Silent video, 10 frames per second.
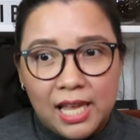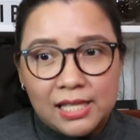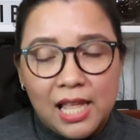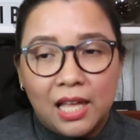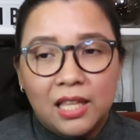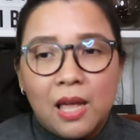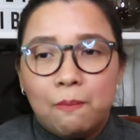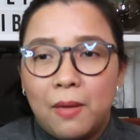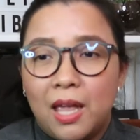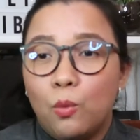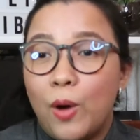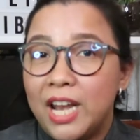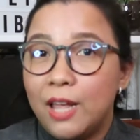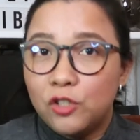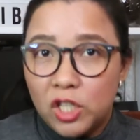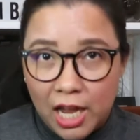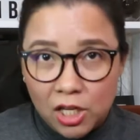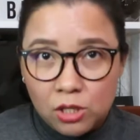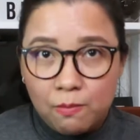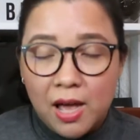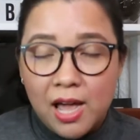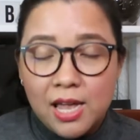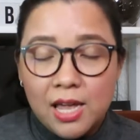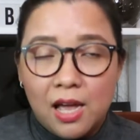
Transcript: is that may, when I've changed my